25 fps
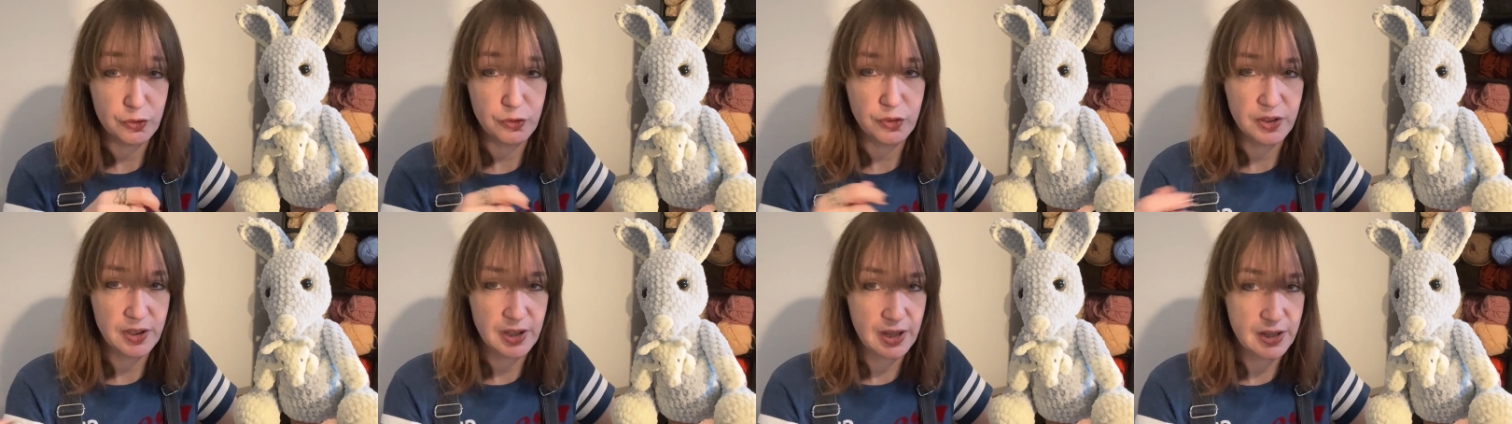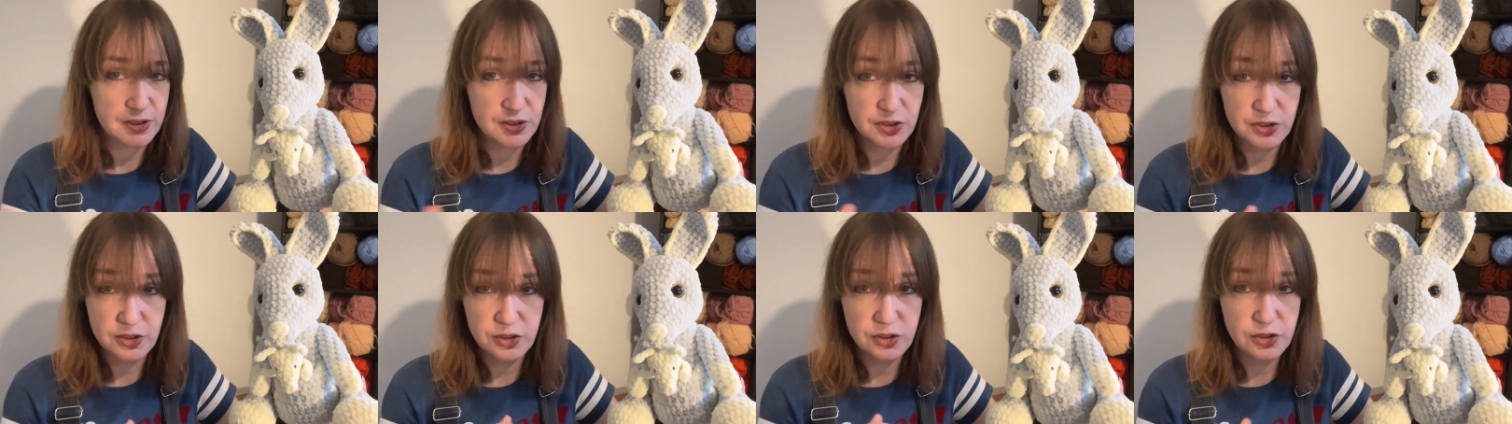for
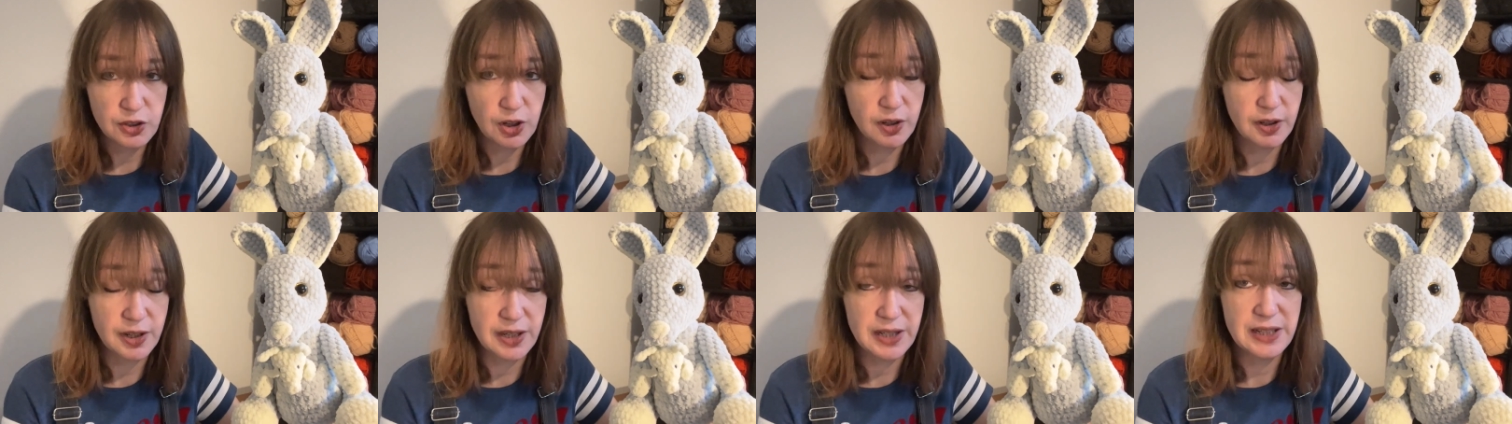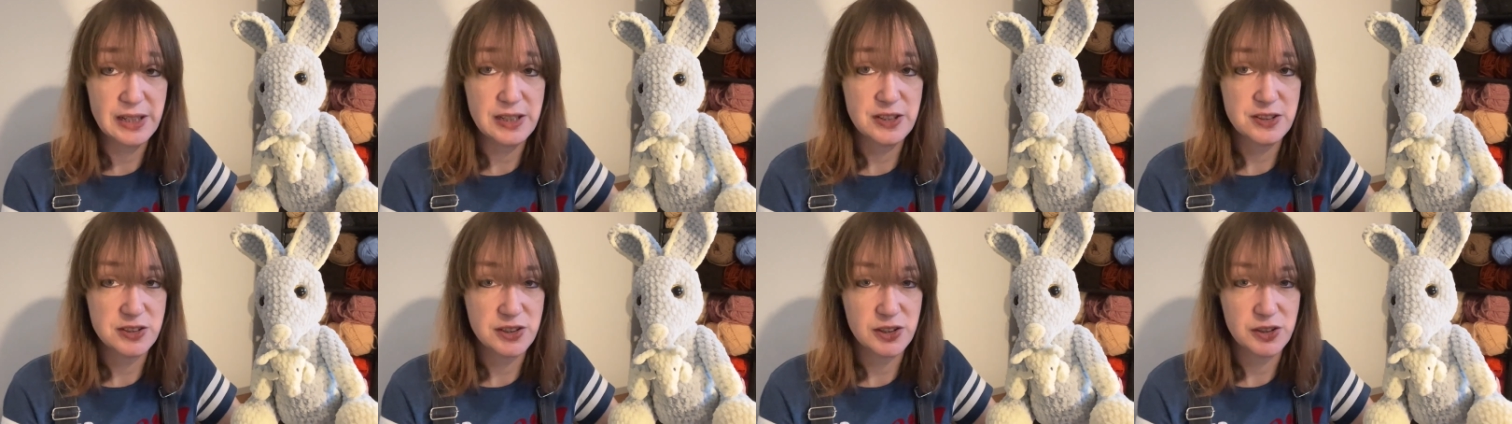that
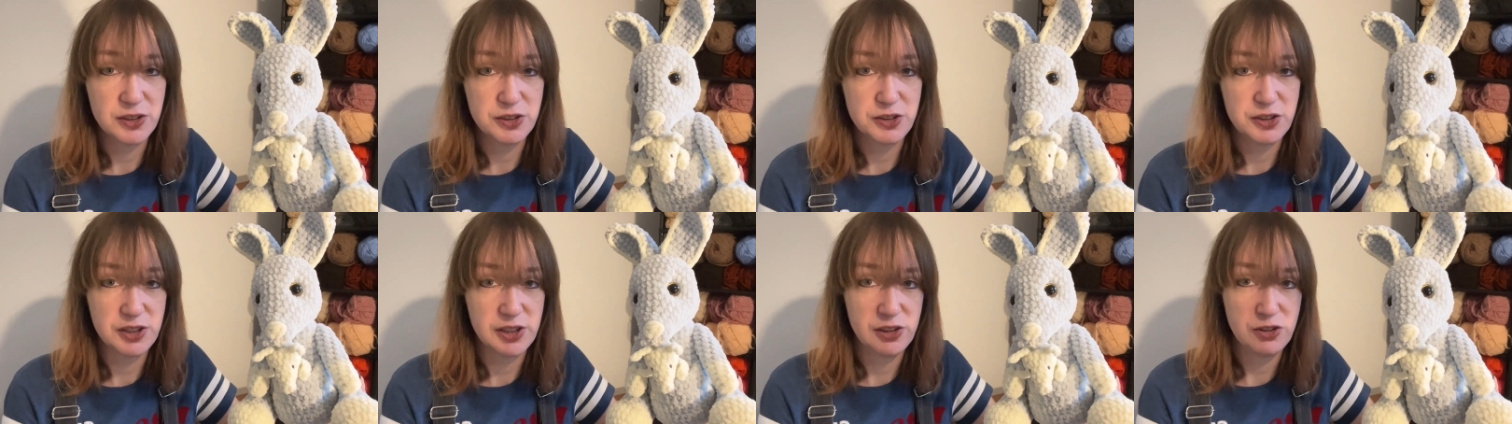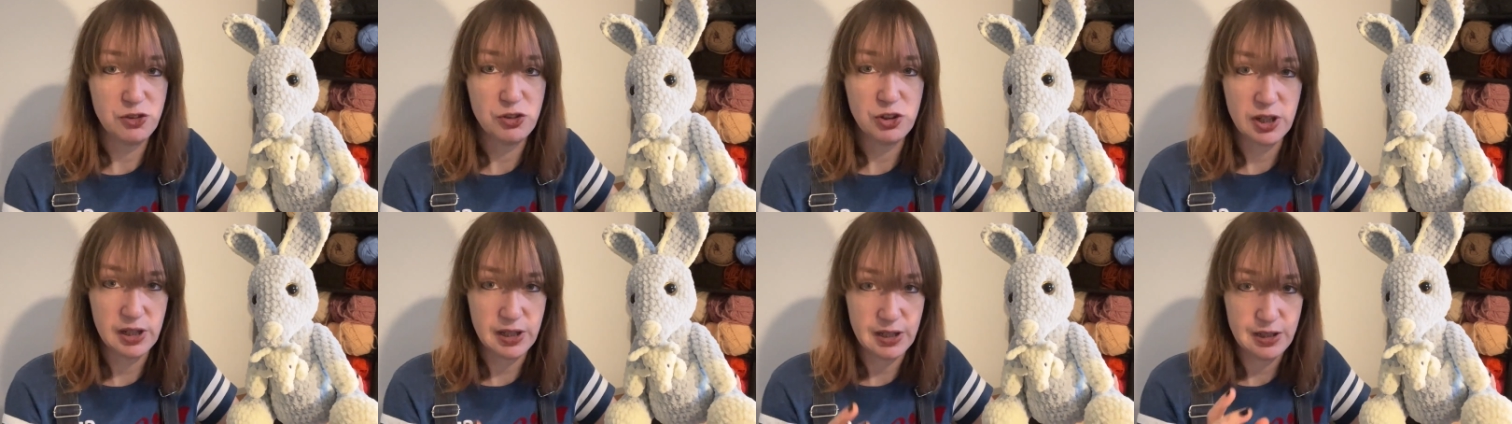tiny starting
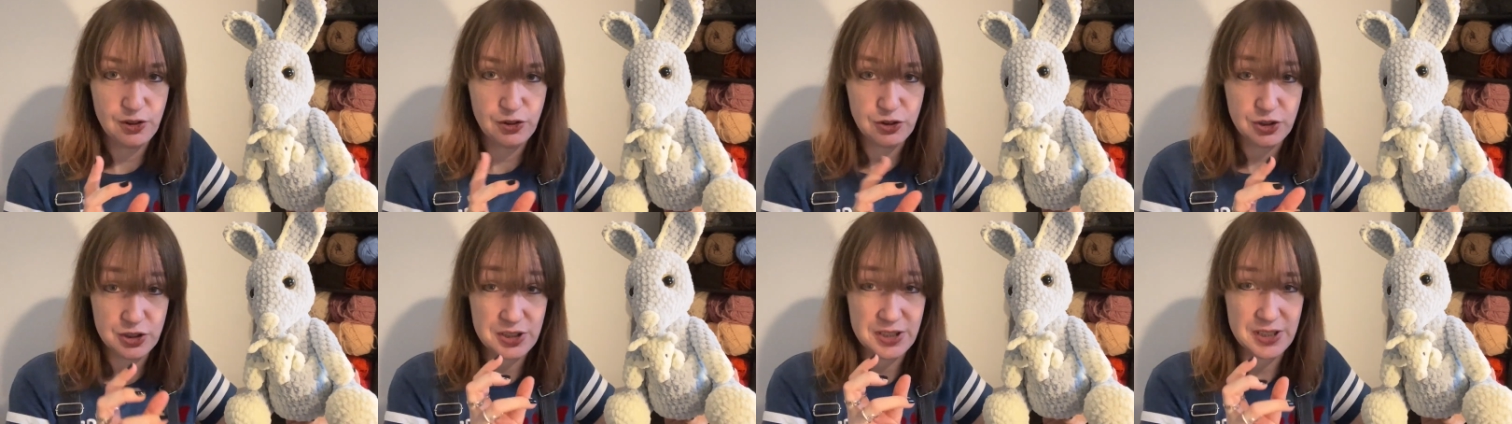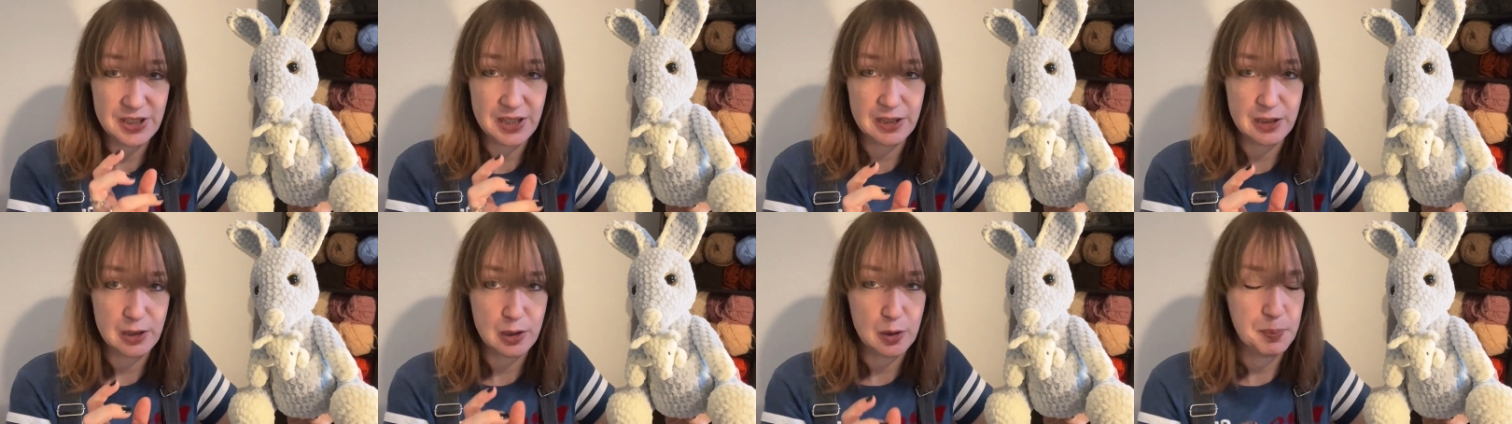chain, just to
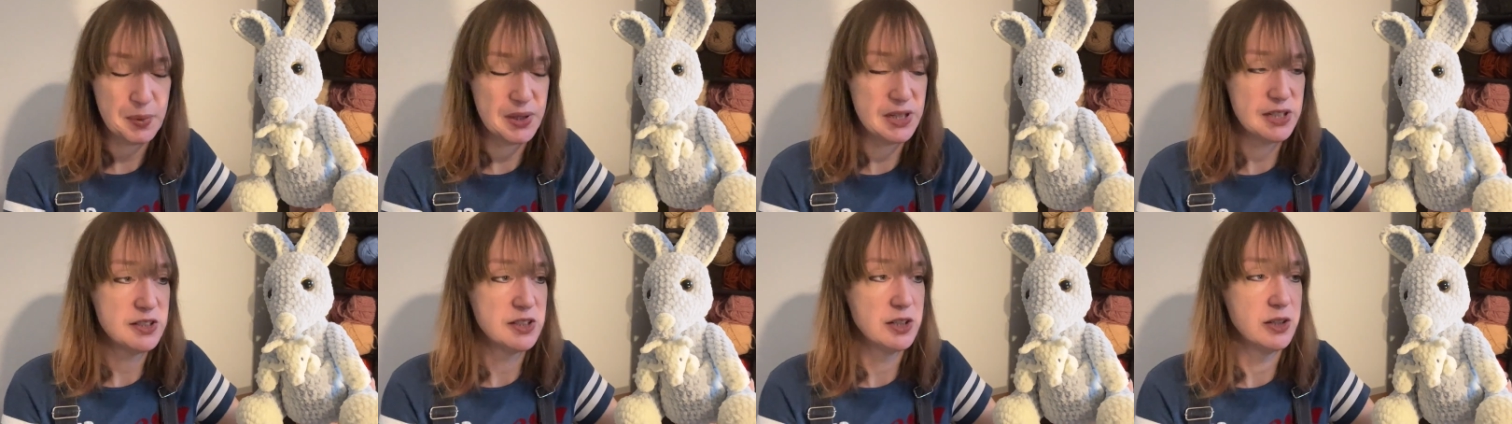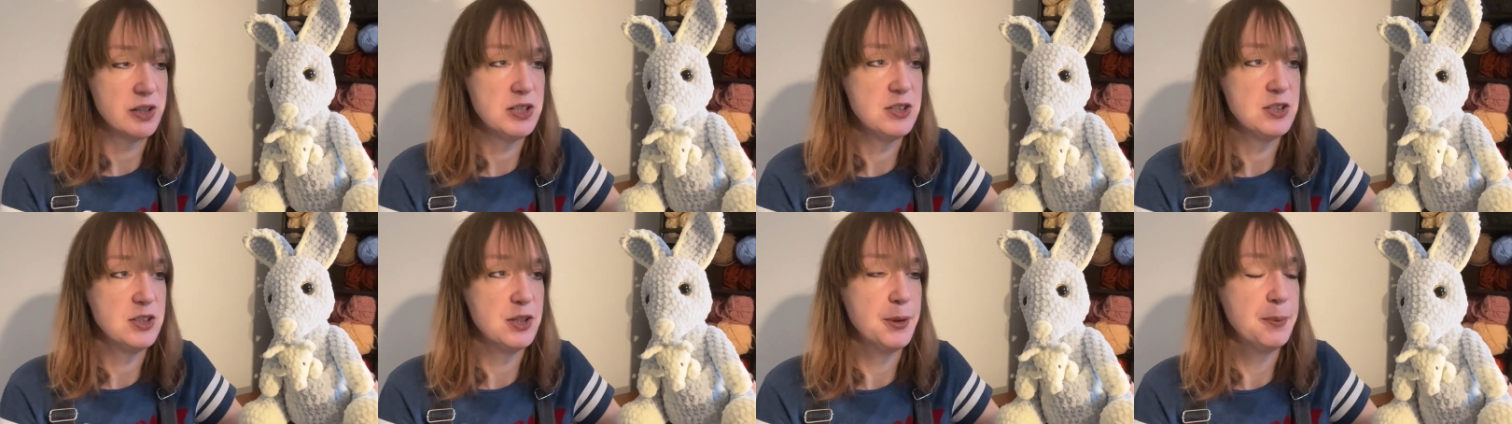get it a bit
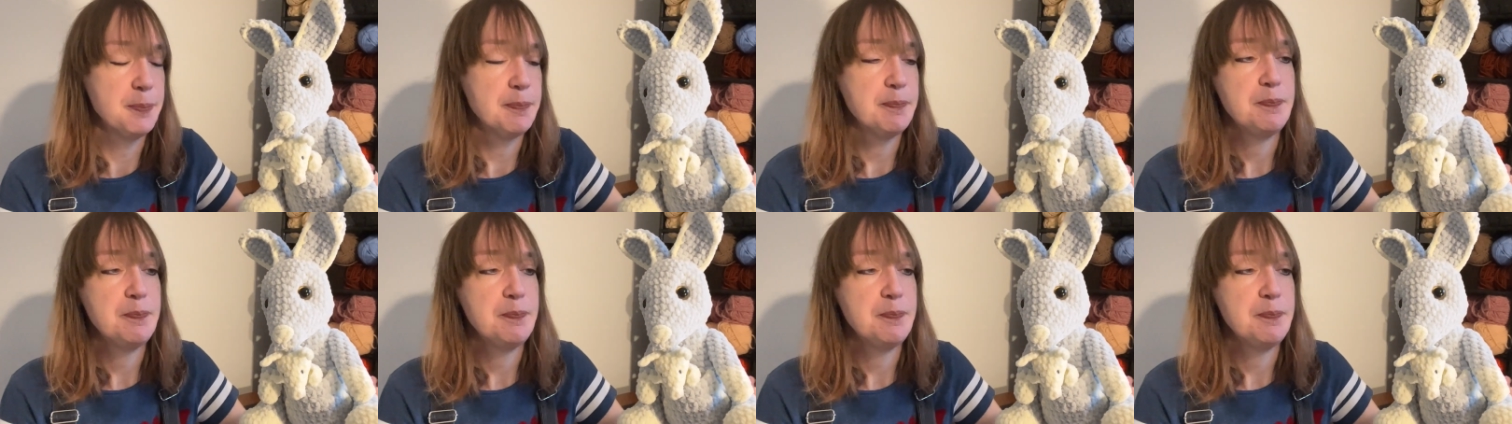tighter,